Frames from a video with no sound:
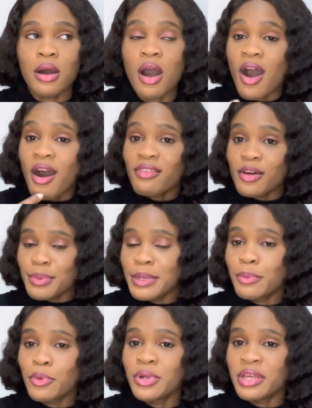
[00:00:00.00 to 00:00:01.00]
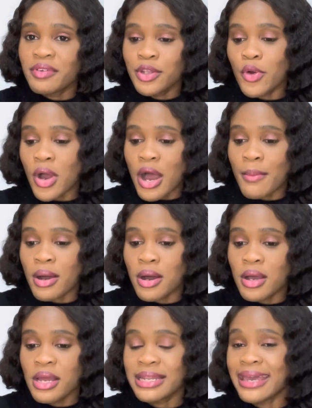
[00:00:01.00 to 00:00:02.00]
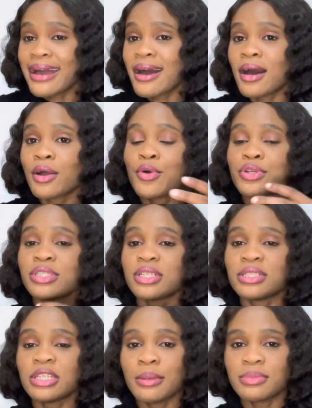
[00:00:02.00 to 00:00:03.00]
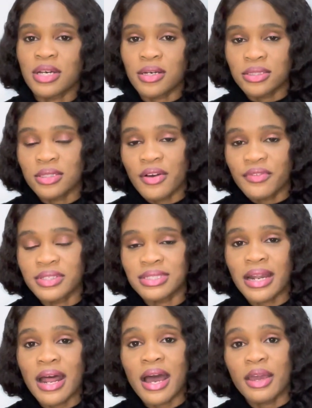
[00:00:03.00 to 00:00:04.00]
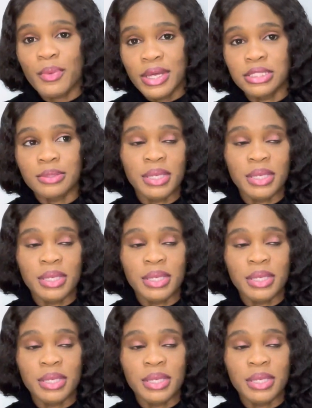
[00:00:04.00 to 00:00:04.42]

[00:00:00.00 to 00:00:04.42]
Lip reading: other people who live in Yokohama, they can't go to the same tax office that I went to,